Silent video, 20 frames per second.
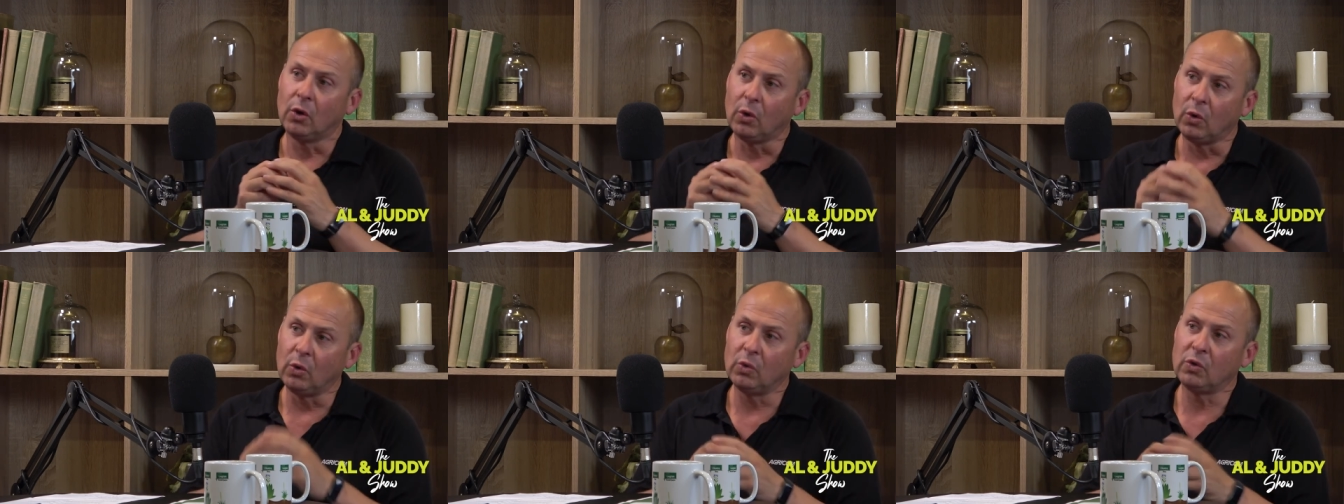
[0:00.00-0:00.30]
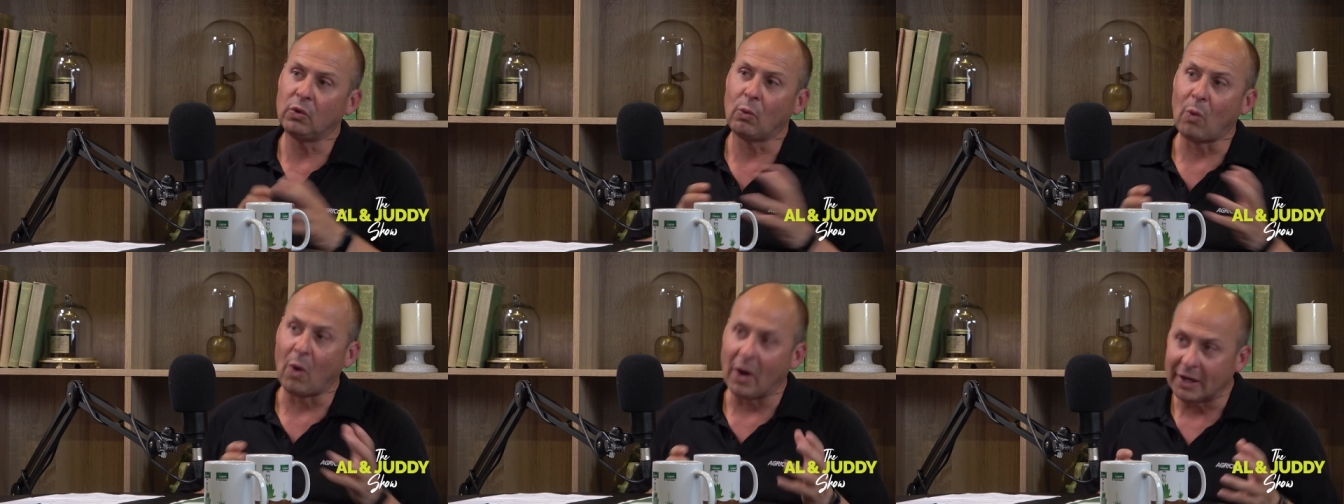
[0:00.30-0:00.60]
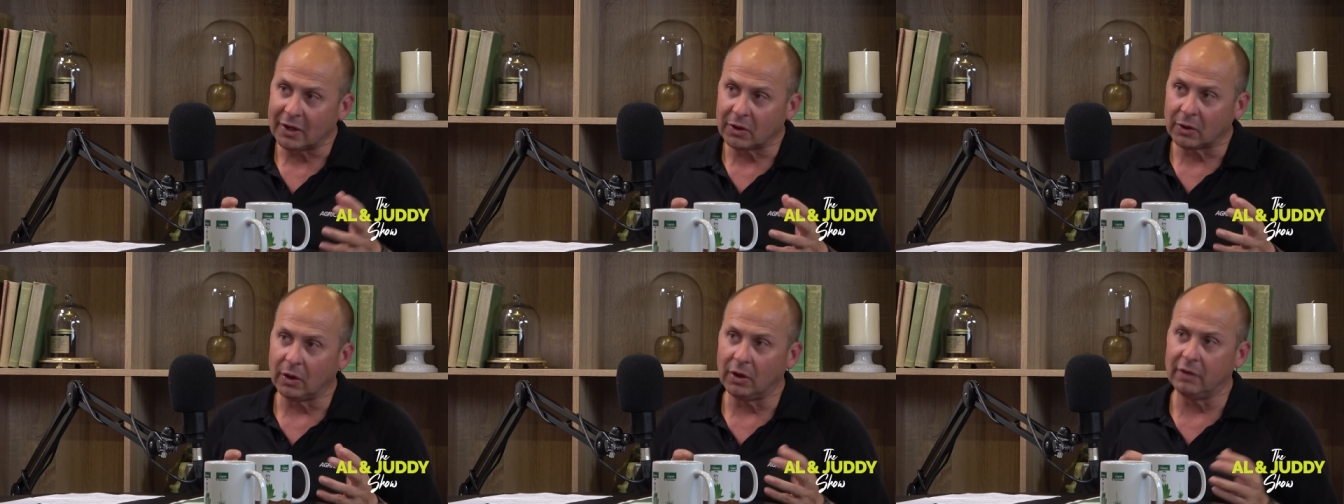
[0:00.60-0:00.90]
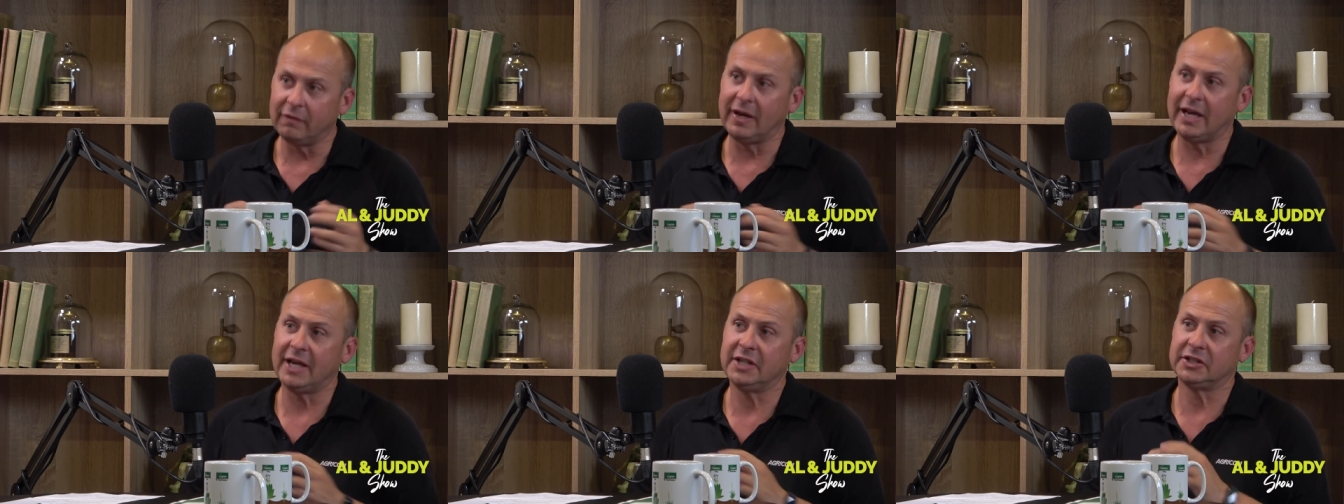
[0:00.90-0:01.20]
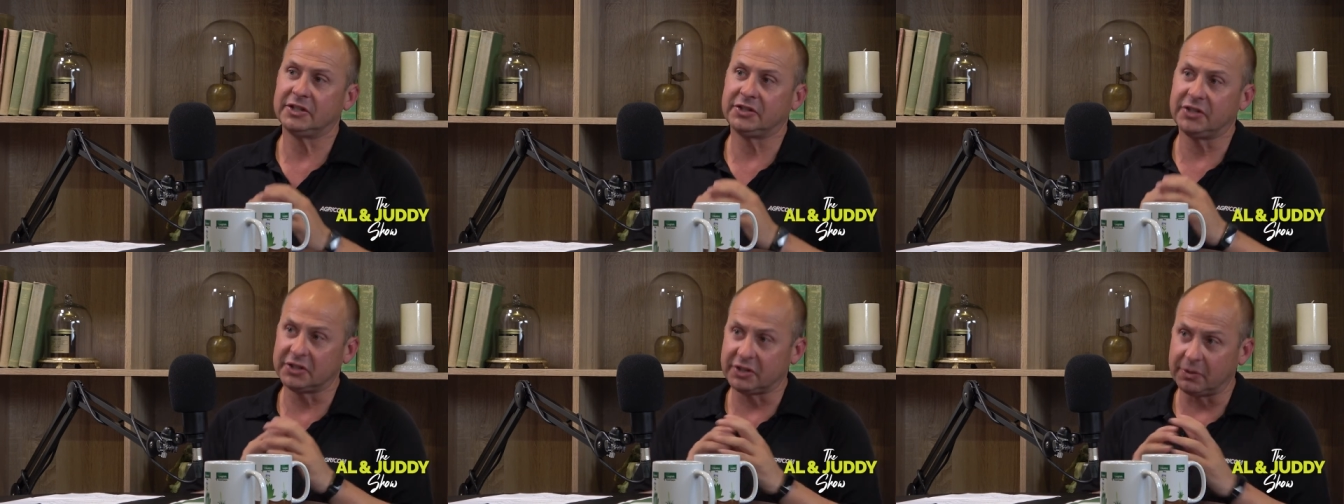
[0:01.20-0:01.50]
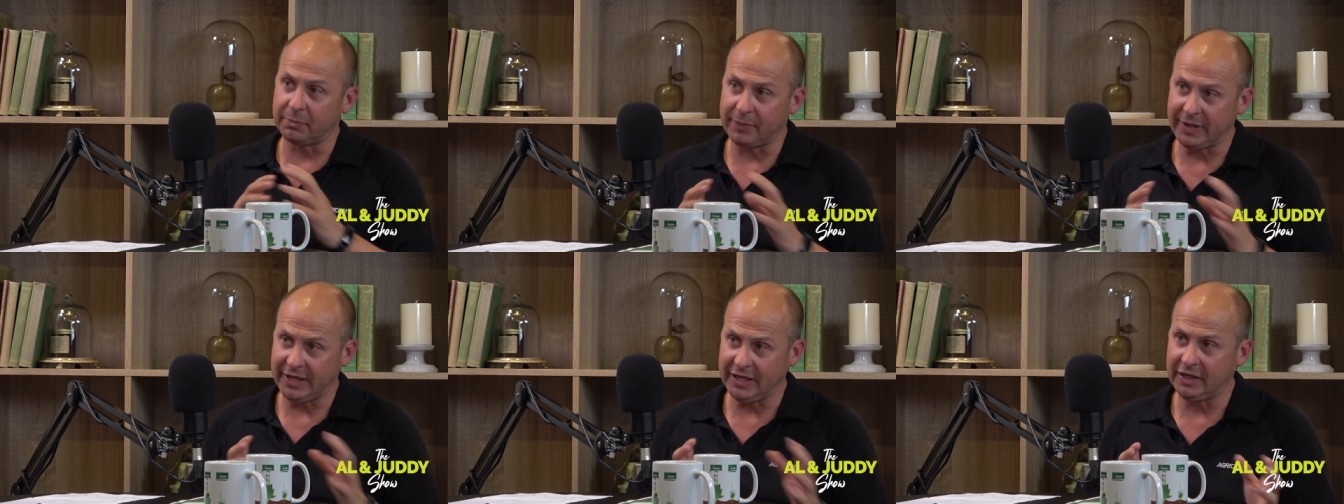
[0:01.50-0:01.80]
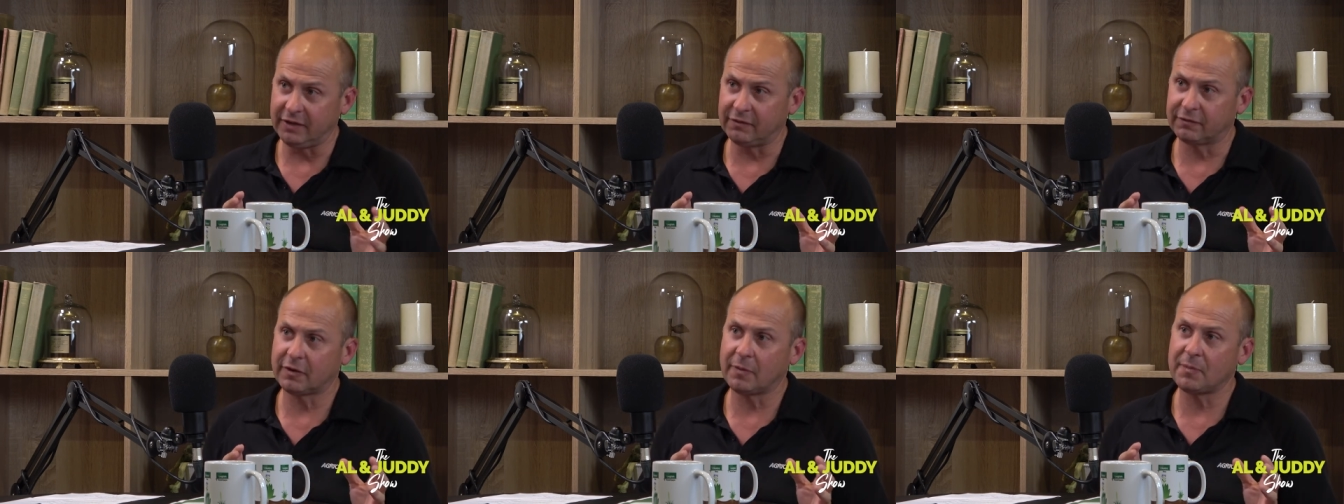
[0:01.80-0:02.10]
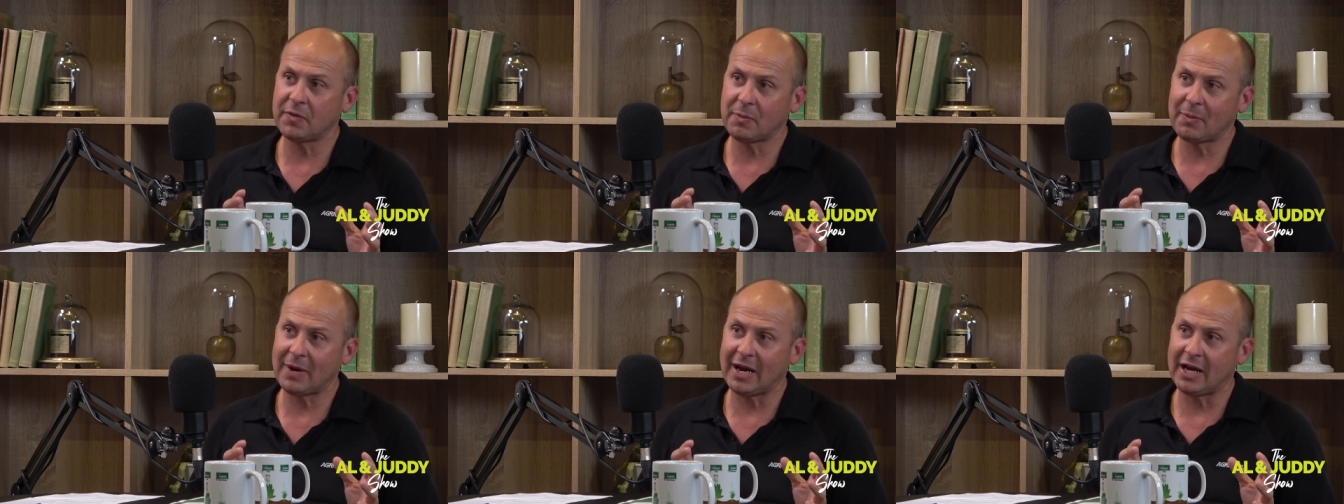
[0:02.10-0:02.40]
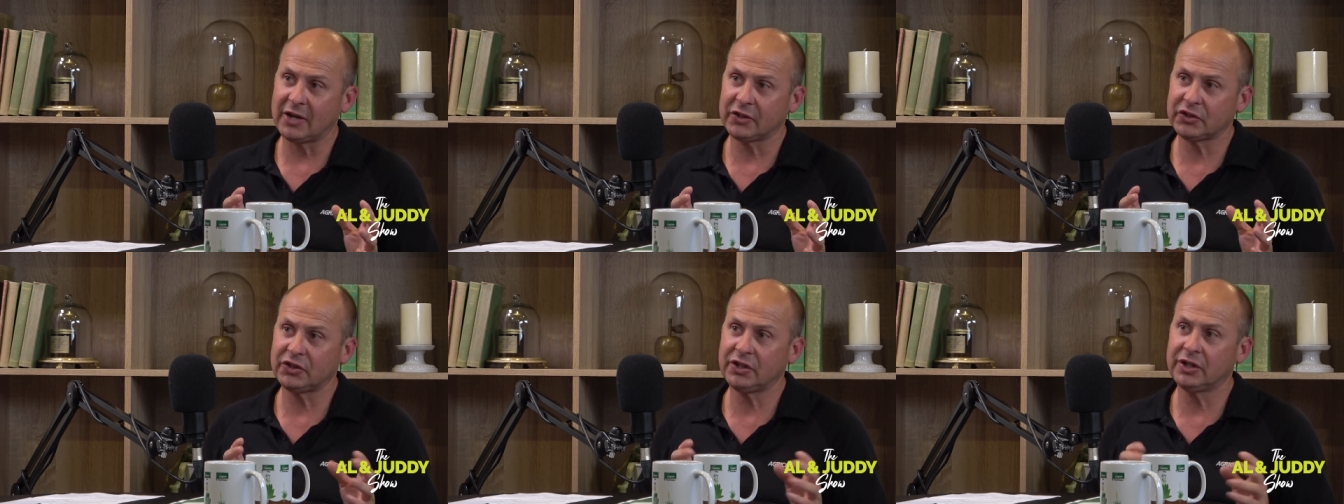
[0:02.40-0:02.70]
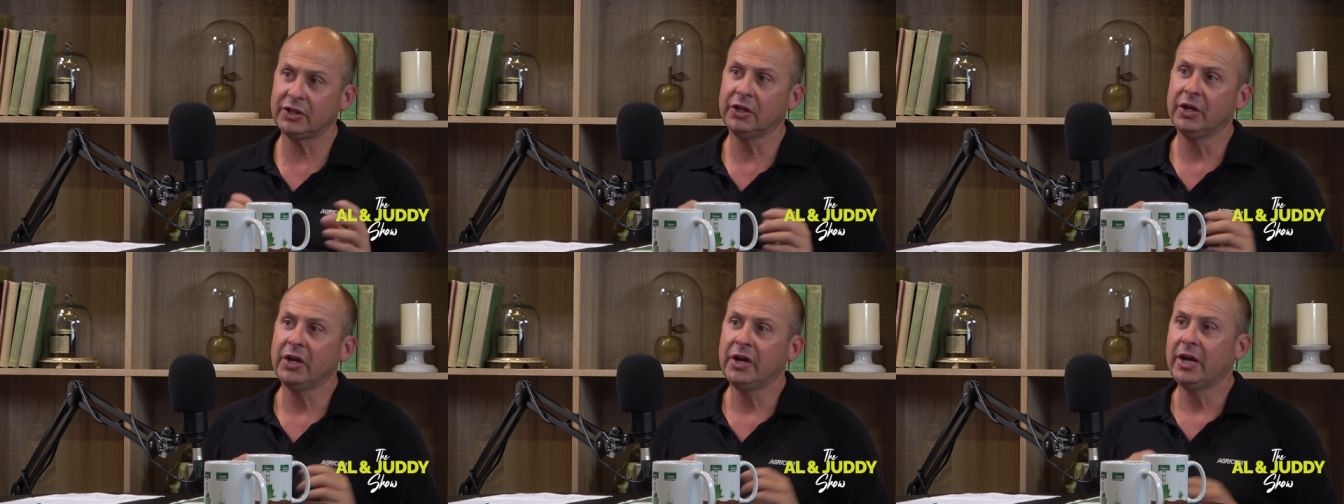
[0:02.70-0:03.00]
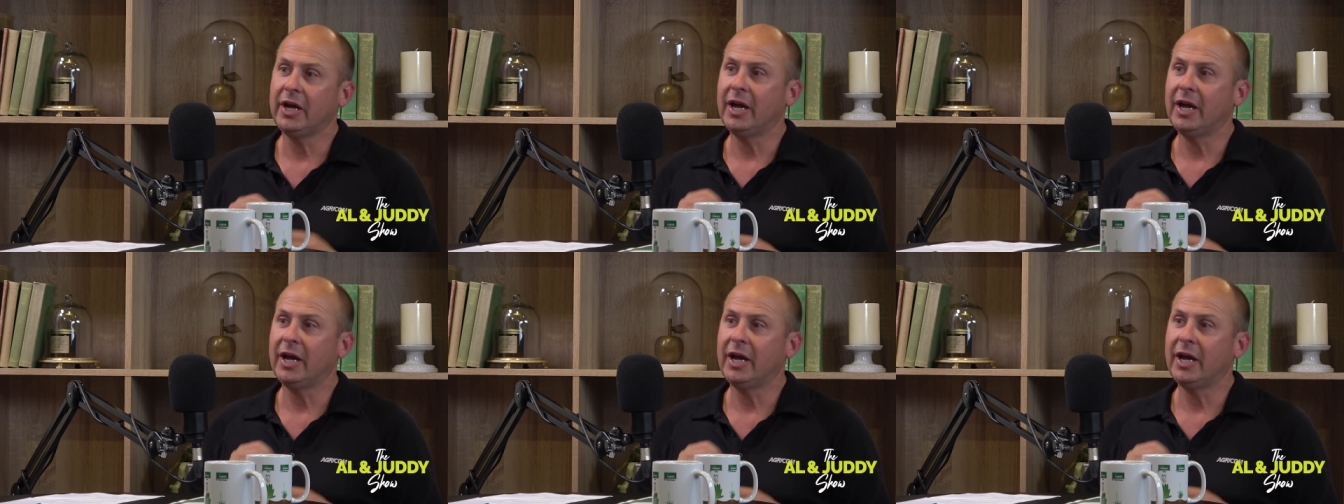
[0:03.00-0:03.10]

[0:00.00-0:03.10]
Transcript: all the white clover has disappeared from the pasture.